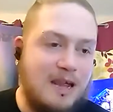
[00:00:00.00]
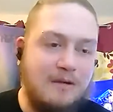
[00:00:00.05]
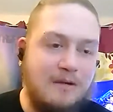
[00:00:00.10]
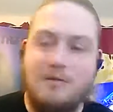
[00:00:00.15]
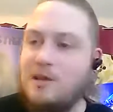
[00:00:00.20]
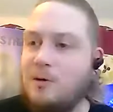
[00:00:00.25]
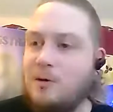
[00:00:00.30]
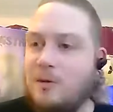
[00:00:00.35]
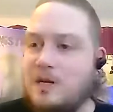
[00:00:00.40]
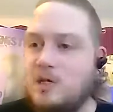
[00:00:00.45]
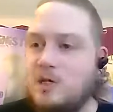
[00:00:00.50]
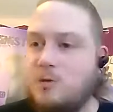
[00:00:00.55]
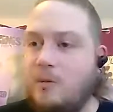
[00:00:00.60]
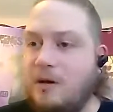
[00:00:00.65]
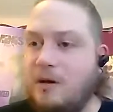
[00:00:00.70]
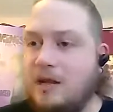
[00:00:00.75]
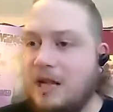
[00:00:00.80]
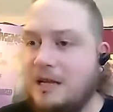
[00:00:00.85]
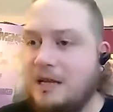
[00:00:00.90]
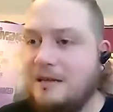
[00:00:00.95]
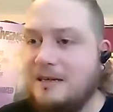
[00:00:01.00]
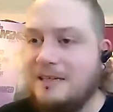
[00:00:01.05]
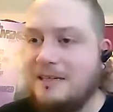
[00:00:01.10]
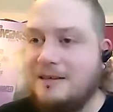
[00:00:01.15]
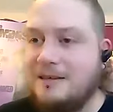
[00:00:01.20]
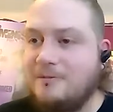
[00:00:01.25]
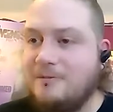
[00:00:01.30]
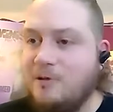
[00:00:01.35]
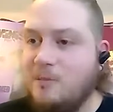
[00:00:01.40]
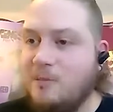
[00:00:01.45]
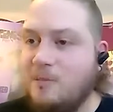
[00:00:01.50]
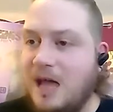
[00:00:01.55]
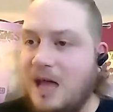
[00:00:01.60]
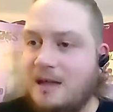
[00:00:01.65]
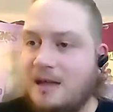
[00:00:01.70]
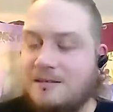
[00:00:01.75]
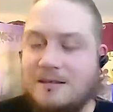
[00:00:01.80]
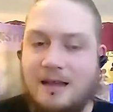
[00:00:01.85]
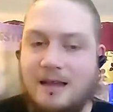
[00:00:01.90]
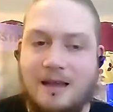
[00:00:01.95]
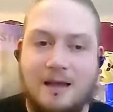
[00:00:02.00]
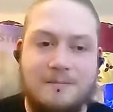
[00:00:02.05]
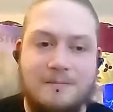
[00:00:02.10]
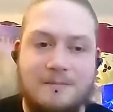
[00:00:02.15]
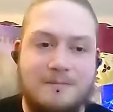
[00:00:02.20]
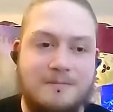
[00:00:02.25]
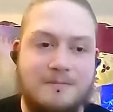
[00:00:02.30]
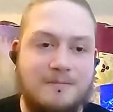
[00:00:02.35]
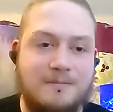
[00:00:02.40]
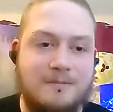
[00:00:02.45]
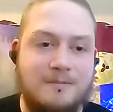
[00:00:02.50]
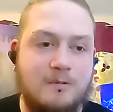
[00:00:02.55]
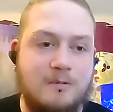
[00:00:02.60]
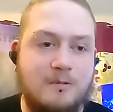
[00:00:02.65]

everything went swimmingly from there um,